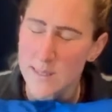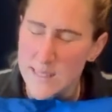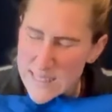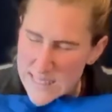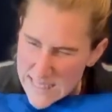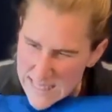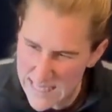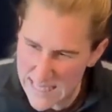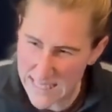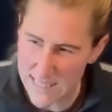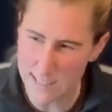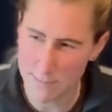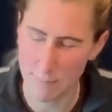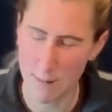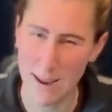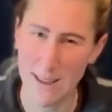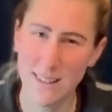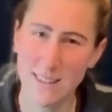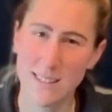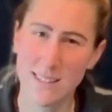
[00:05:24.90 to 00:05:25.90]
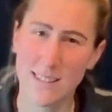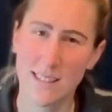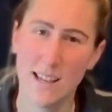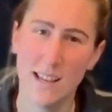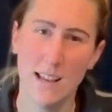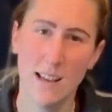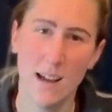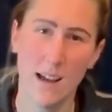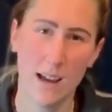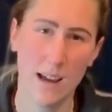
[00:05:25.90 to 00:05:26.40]
6 months
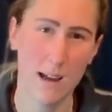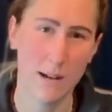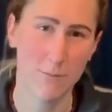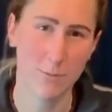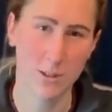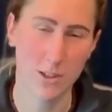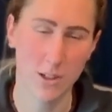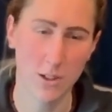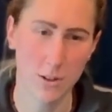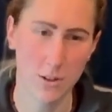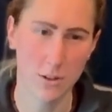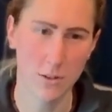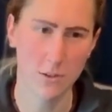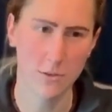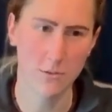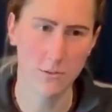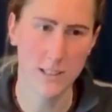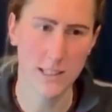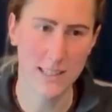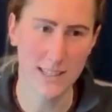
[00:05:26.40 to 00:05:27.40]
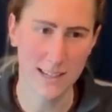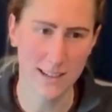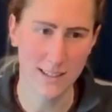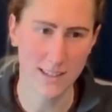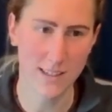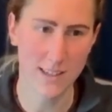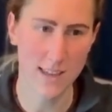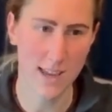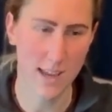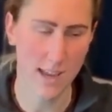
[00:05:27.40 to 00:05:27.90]
up to
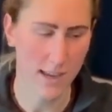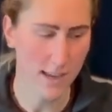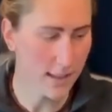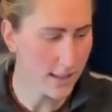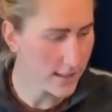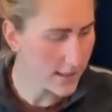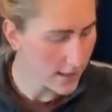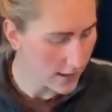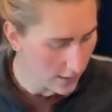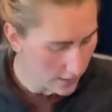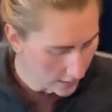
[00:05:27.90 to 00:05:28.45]
6 years,